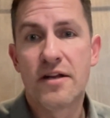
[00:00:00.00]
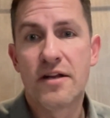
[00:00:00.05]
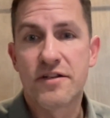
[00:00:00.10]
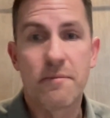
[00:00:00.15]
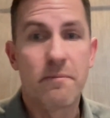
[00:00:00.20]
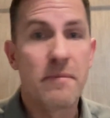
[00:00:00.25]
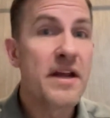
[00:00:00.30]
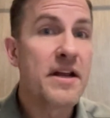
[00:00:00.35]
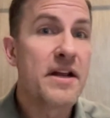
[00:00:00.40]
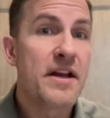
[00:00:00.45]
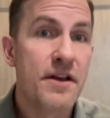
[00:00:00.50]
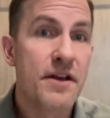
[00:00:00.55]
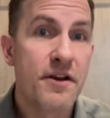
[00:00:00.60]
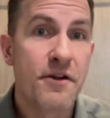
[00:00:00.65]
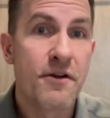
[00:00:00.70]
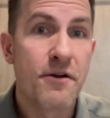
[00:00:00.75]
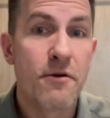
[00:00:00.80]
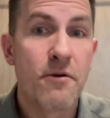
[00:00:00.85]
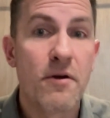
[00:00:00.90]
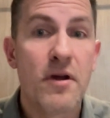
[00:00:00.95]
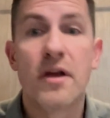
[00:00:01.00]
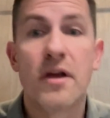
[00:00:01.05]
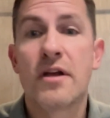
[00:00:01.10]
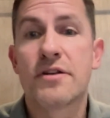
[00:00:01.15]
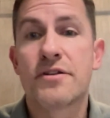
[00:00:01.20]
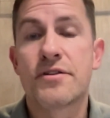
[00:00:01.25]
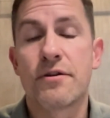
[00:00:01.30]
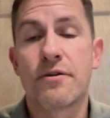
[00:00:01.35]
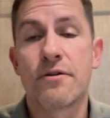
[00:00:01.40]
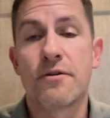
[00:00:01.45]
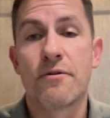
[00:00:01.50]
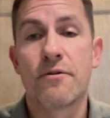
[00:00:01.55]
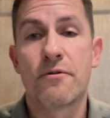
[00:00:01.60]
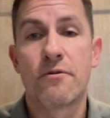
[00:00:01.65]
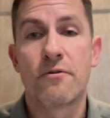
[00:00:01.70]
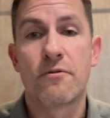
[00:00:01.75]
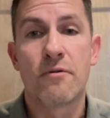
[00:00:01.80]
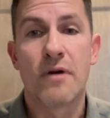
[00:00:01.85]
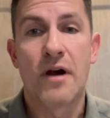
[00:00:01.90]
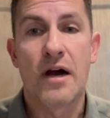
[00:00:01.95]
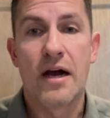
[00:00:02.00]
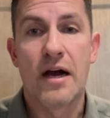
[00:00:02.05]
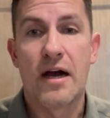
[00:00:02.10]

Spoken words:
to meeting you to